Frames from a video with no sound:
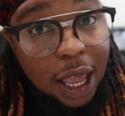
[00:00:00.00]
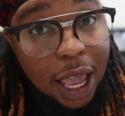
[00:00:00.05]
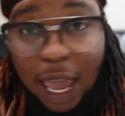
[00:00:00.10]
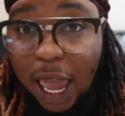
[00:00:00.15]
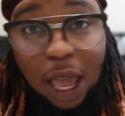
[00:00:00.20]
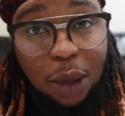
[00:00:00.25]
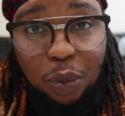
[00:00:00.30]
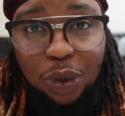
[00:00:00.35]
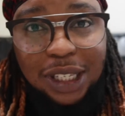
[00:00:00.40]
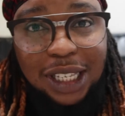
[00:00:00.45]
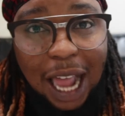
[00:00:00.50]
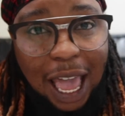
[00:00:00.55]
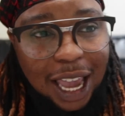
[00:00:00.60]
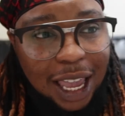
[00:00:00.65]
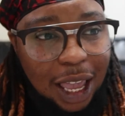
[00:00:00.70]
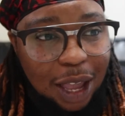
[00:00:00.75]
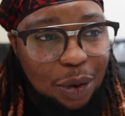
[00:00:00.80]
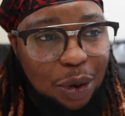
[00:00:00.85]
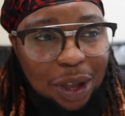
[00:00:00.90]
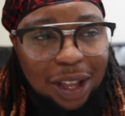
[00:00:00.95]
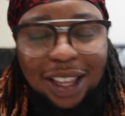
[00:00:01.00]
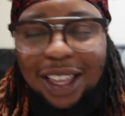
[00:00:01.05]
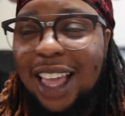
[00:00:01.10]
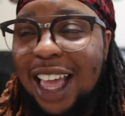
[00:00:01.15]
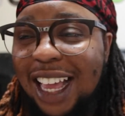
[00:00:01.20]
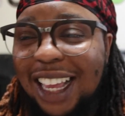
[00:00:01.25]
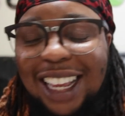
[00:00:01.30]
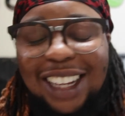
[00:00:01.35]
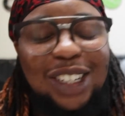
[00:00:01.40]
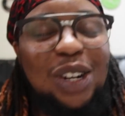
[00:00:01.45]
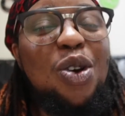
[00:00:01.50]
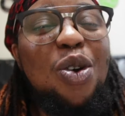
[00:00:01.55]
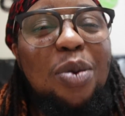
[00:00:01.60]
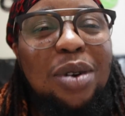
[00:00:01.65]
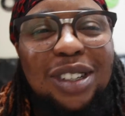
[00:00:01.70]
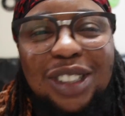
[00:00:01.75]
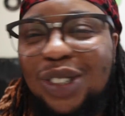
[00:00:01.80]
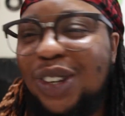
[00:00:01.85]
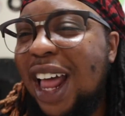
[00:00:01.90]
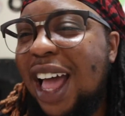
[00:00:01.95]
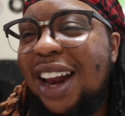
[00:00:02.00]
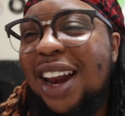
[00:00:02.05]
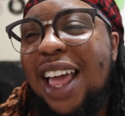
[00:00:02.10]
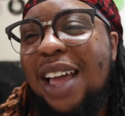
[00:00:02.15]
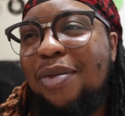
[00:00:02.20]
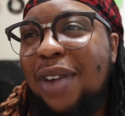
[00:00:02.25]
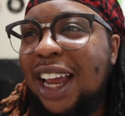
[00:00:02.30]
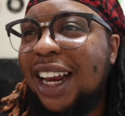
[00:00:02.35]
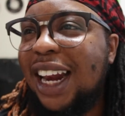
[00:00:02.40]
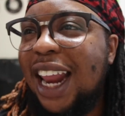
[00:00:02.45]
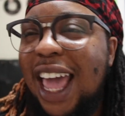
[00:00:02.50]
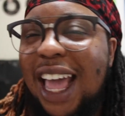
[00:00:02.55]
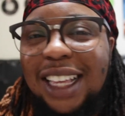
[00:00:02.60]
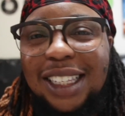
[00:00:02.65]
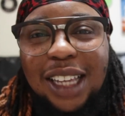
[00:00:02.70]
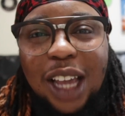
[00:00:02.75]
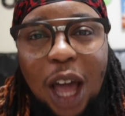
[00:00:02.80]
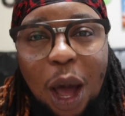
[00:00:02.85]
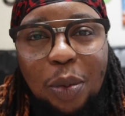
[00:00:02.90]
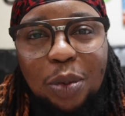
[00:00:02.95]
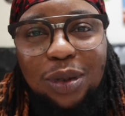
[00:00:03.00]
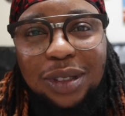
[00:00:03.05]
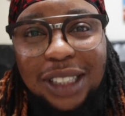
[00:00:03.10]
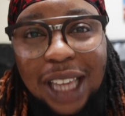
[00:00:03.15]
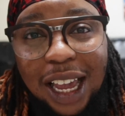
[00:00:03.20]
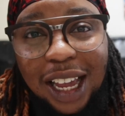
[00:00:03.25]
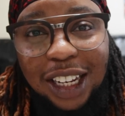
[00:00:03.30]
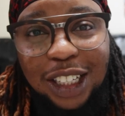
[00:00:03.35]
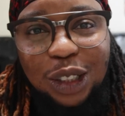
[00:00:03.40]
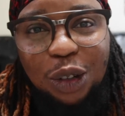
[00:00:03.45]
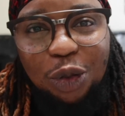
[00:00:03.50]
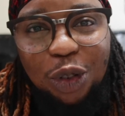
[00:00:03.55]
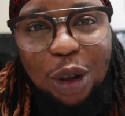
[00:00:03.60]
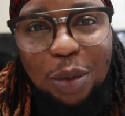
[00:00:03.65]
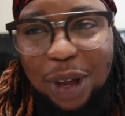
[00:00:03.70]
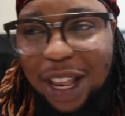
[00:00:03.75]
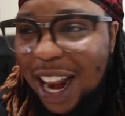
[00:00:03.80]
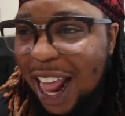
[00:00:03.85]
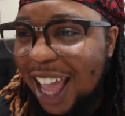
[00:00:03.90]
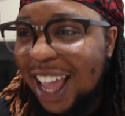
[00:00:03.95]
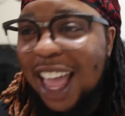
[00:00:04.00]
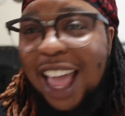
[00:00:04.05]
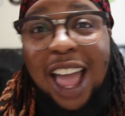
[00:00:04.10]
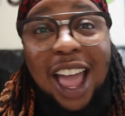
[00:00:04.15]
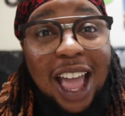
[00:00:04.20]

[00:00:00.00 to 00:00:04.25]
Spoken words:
It was like a normal shootout that like lasts a couple seconds. You feel me? Like.